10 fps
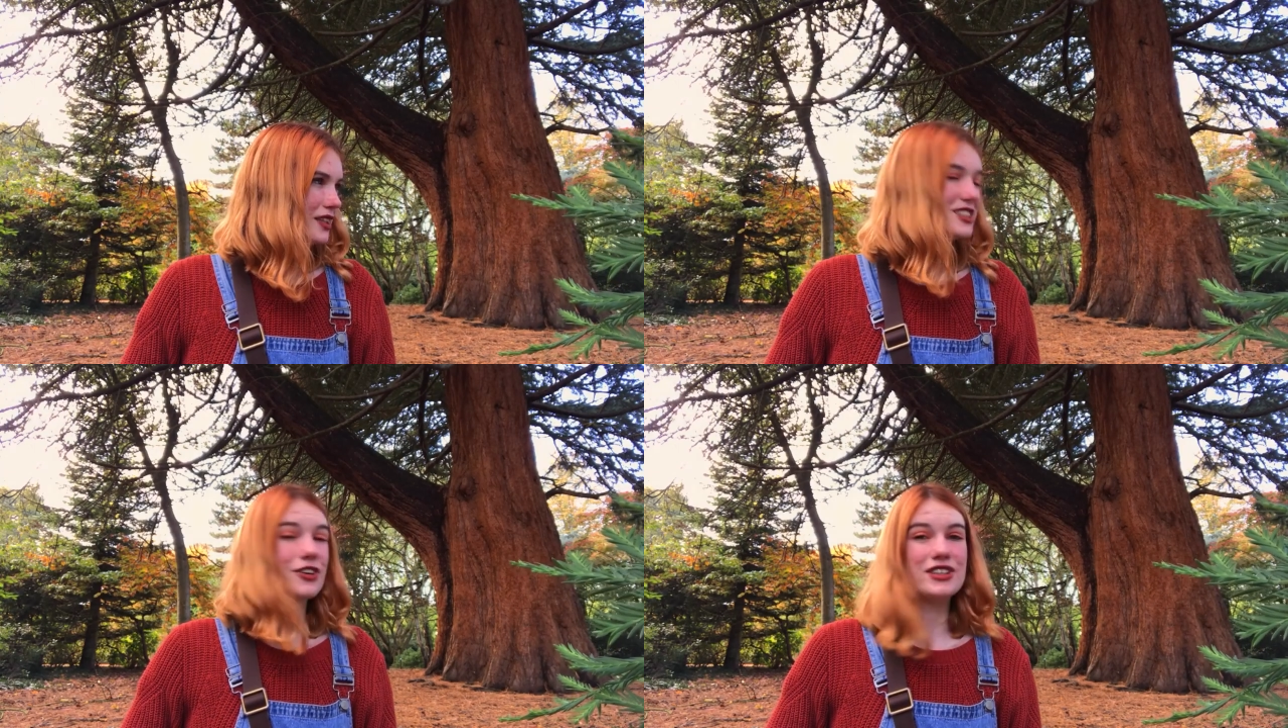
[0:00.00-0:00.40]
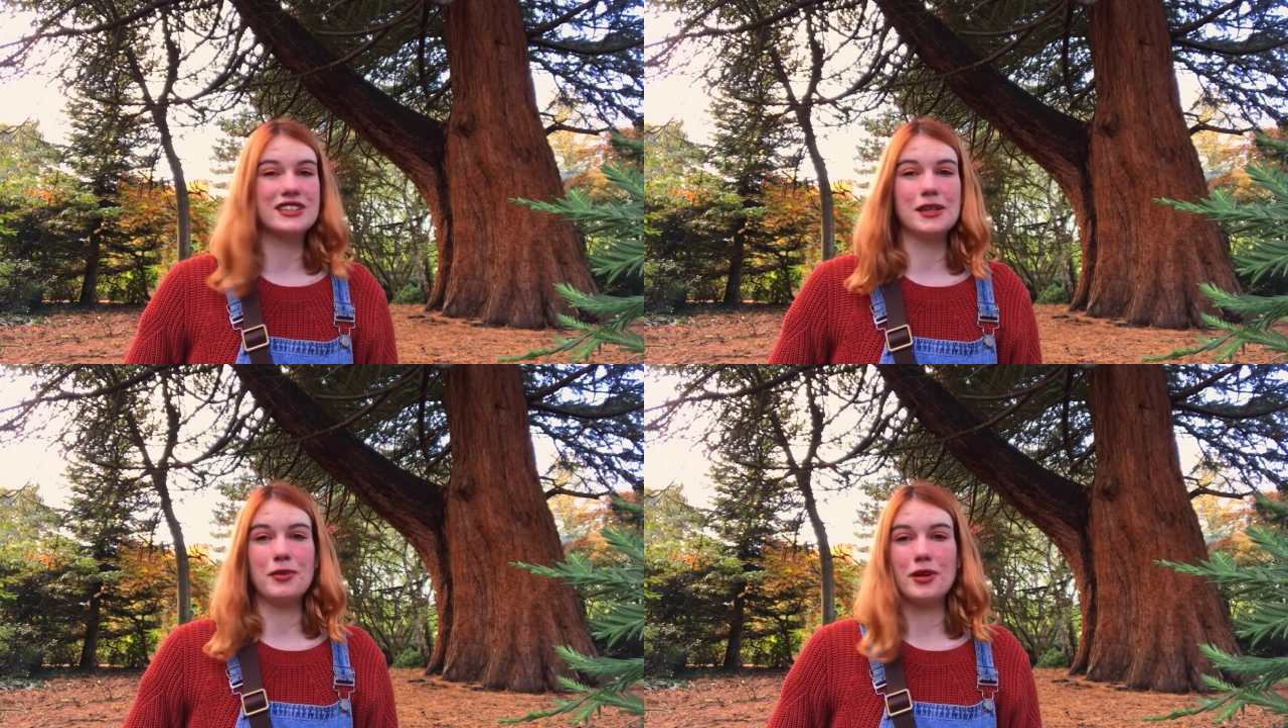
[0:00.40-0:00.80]
It's
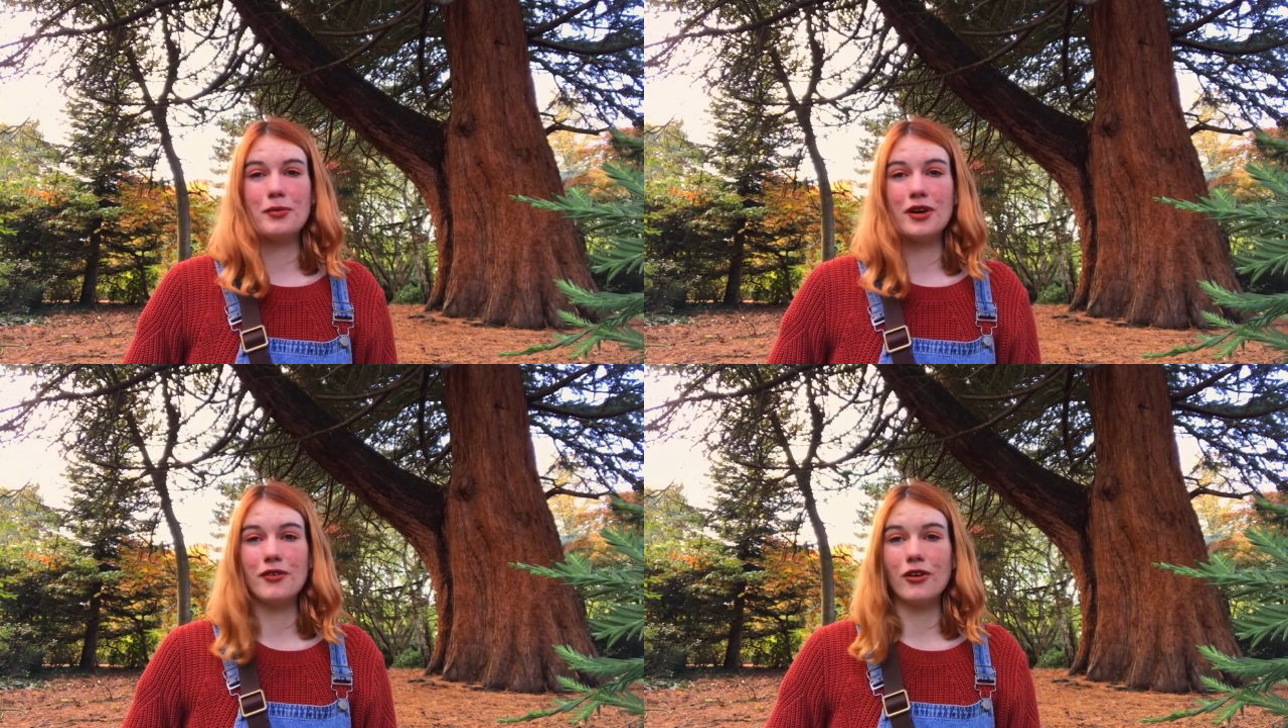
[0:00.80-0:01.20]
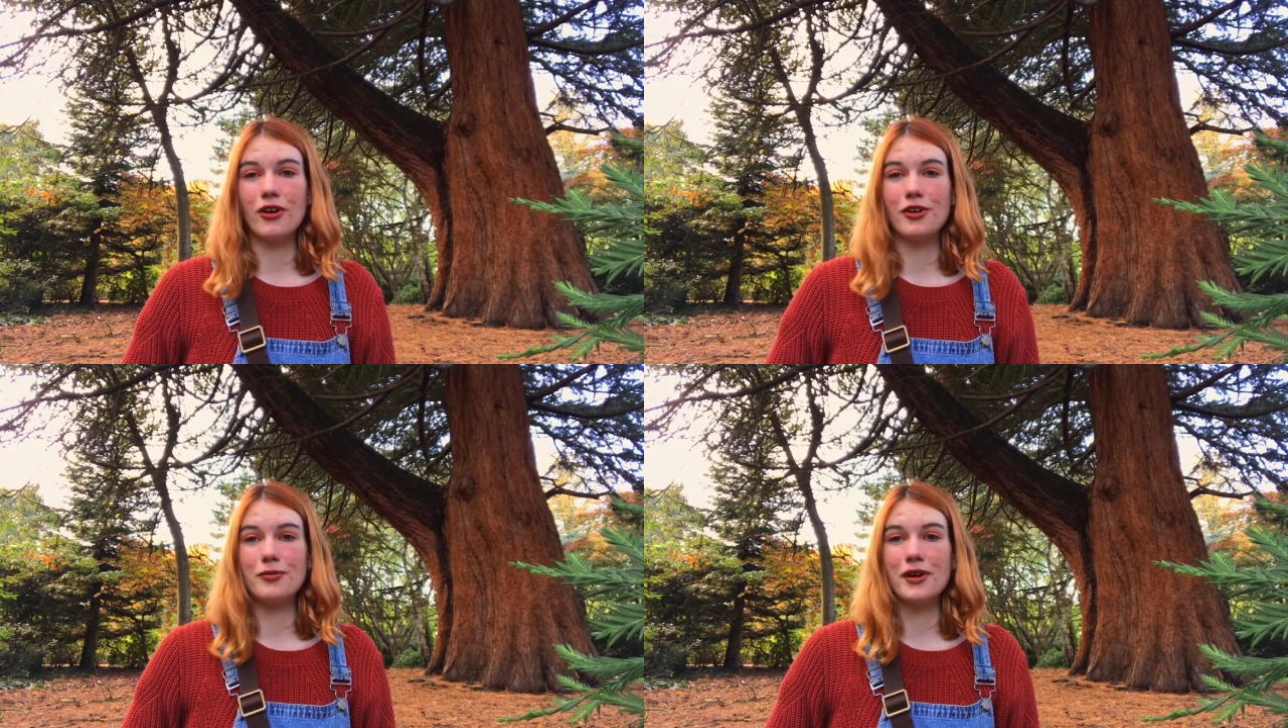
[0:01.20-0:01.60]
honestly been a bit of a
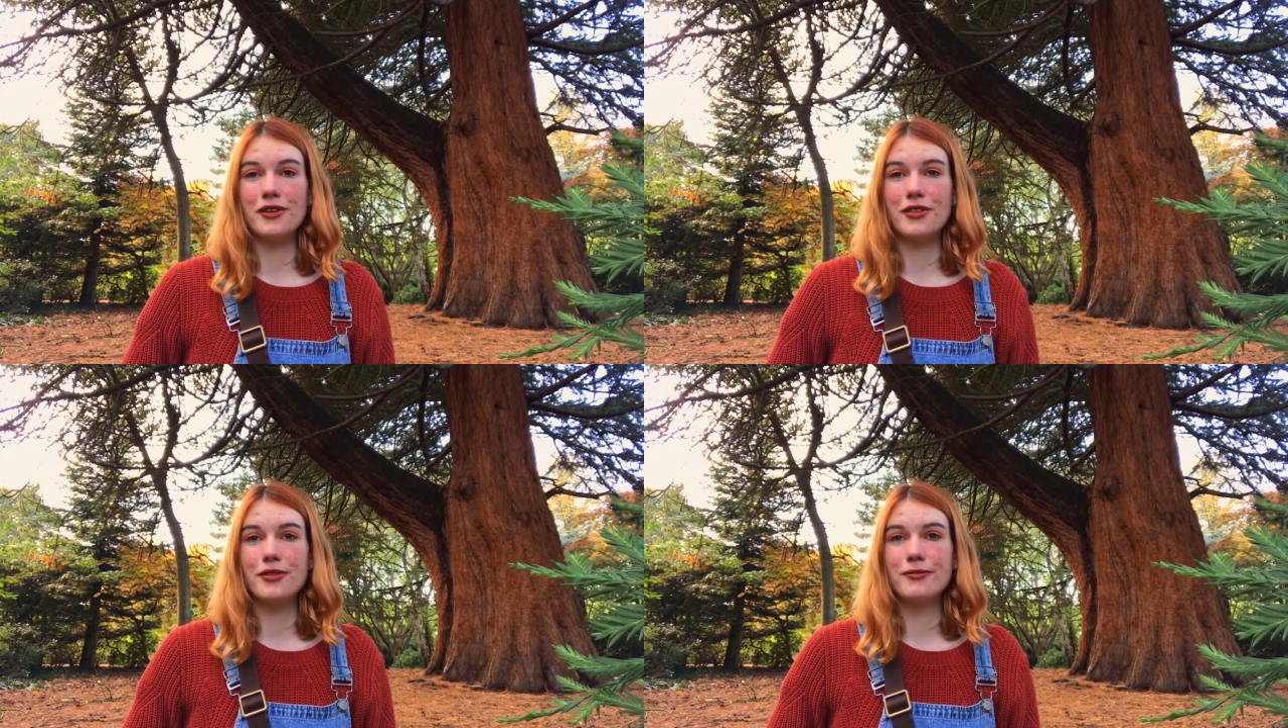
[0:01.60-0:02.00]
hard month.